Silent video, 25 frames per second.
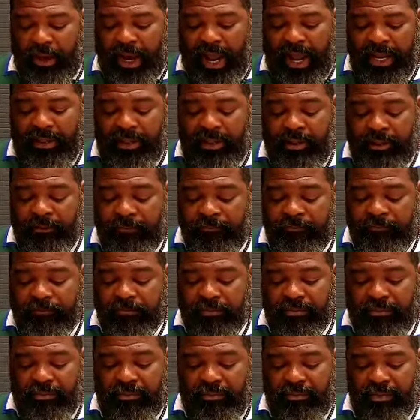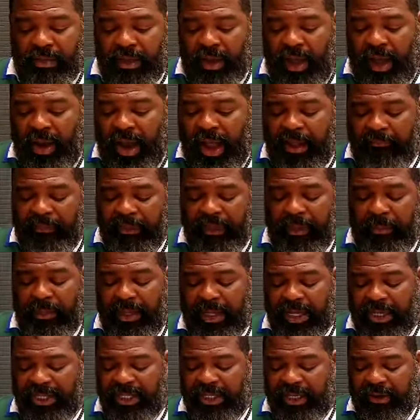All right? All right? From the
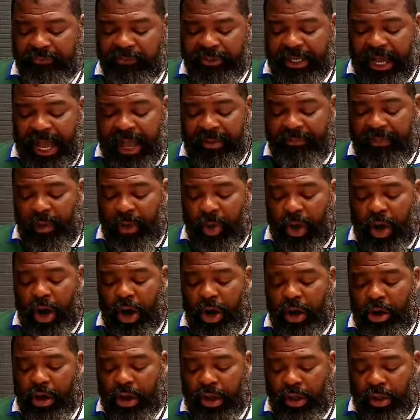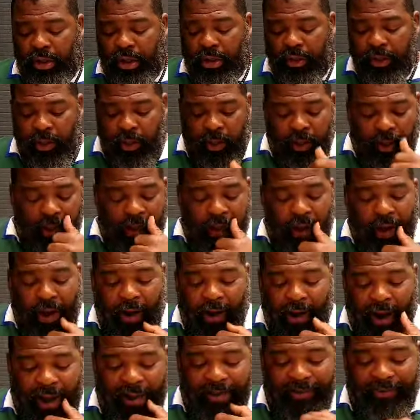beginning of time, they were oracles.
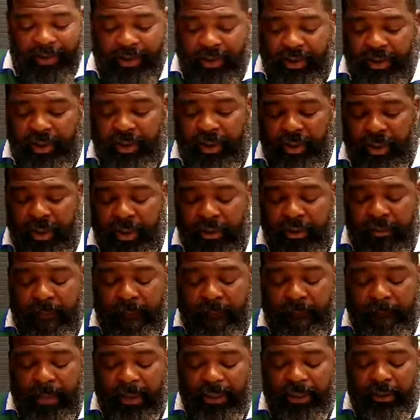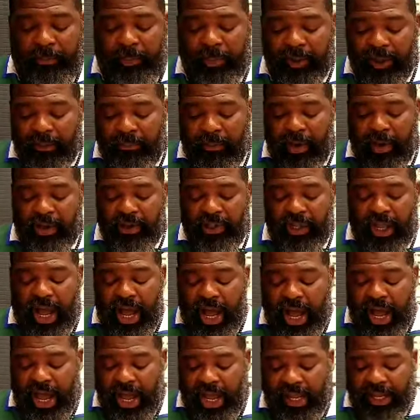All right? But he put them on,
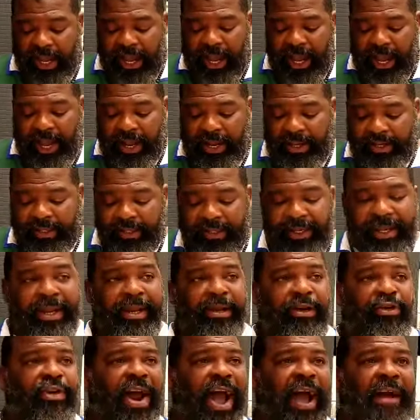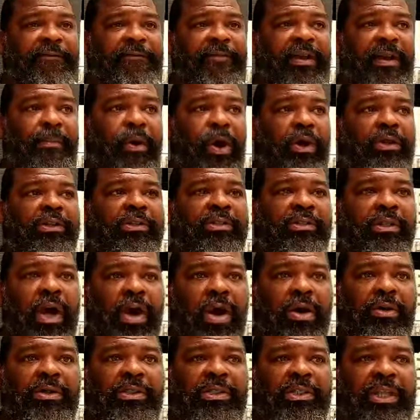he engraved them on
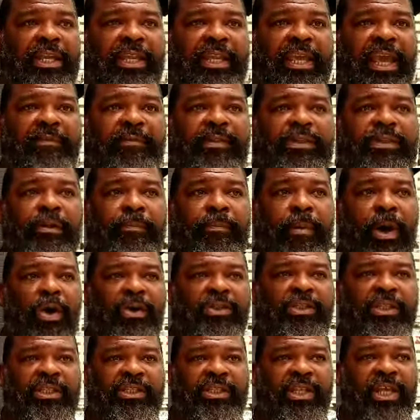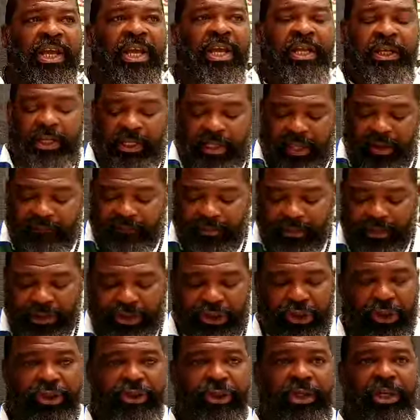stones and gave it to Moses to give to
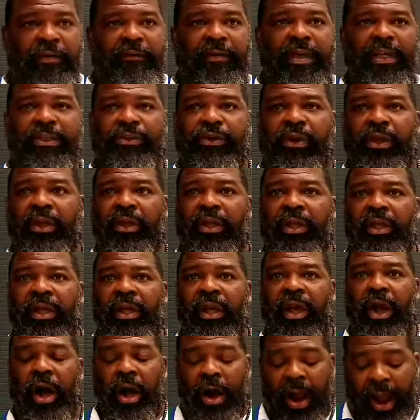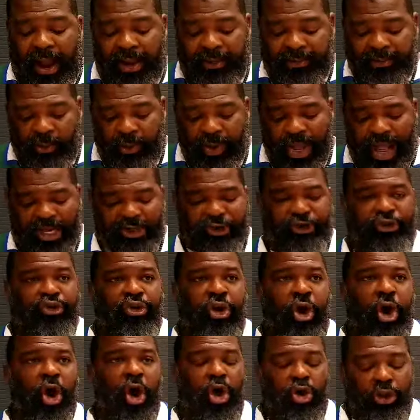the children of Israel. All right? We had
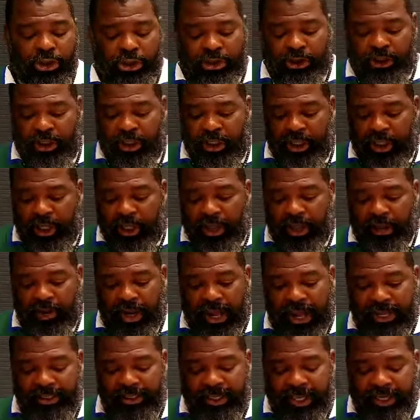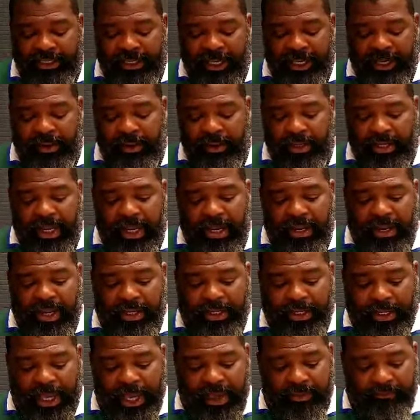scrolls, all right? And then
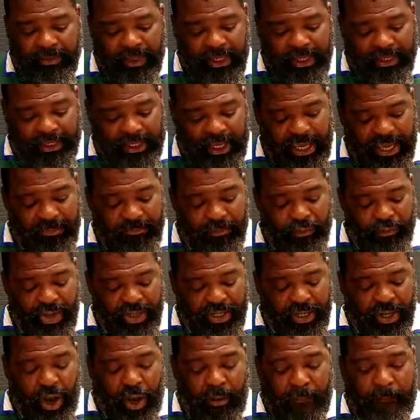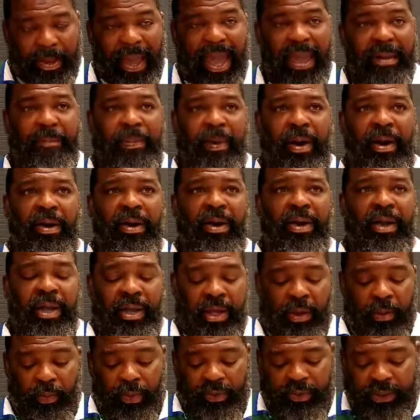it came written on paper,
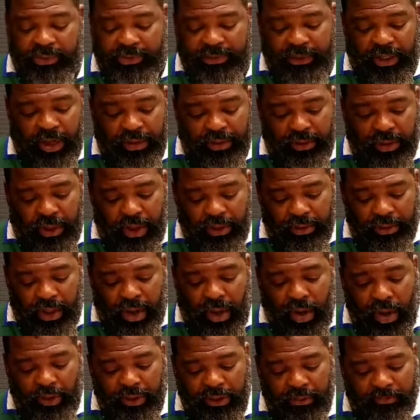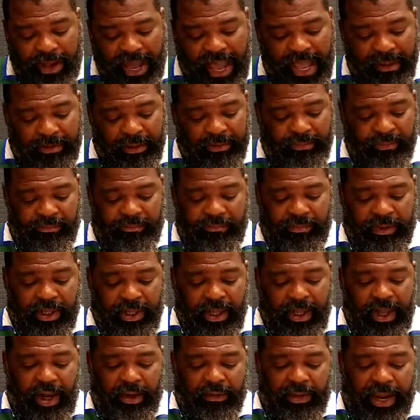which is the Holy Bible,
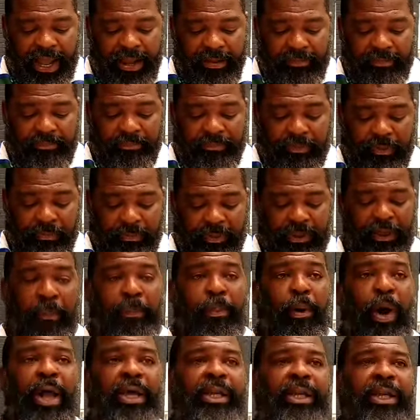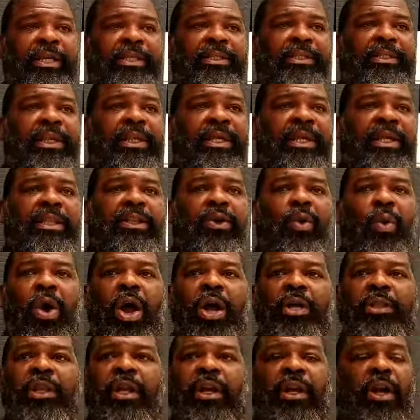all right? But the point is, the
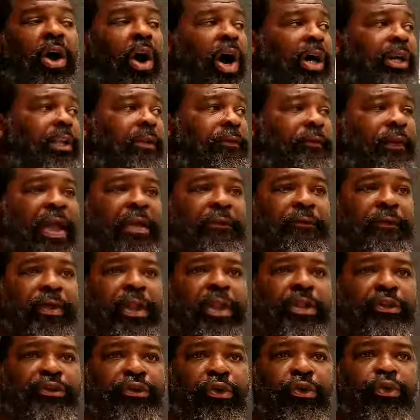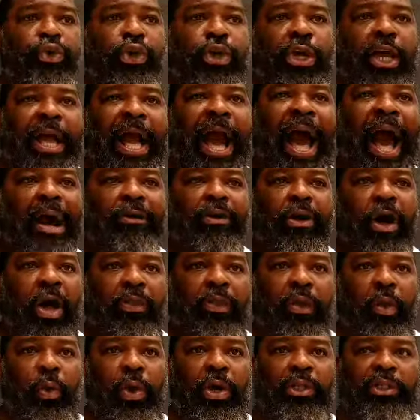word of the Lord is faithful and true. You can count
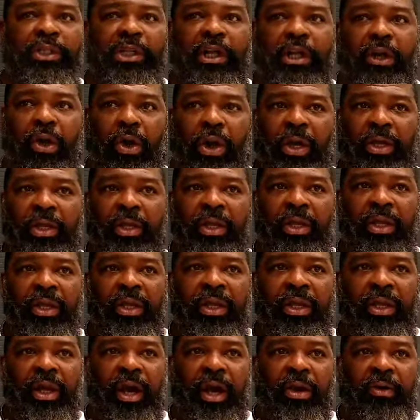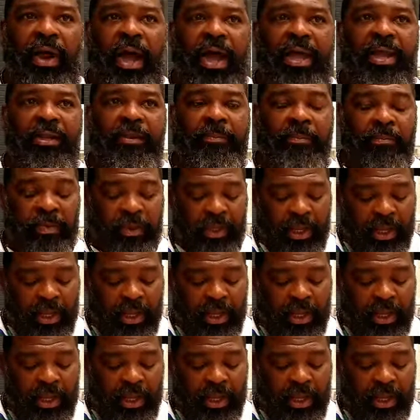on the word of the Lord, all right?